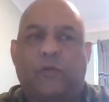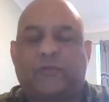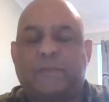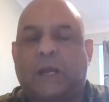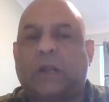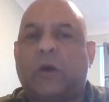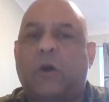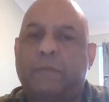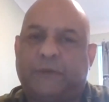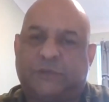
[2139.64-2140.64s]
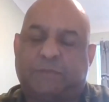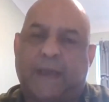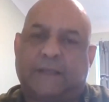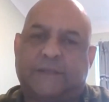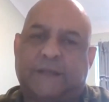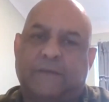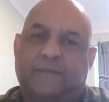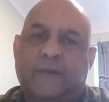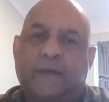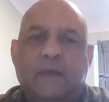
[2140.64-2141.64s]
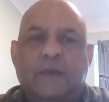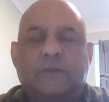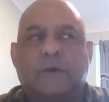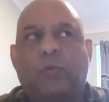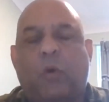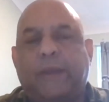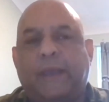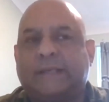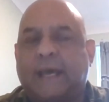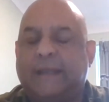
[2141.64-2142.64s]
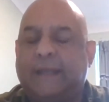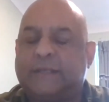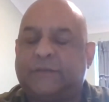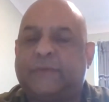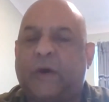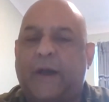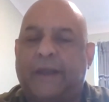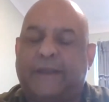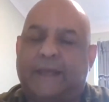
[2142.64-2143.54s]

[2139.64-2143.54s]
from a client perspective that what you're tending to find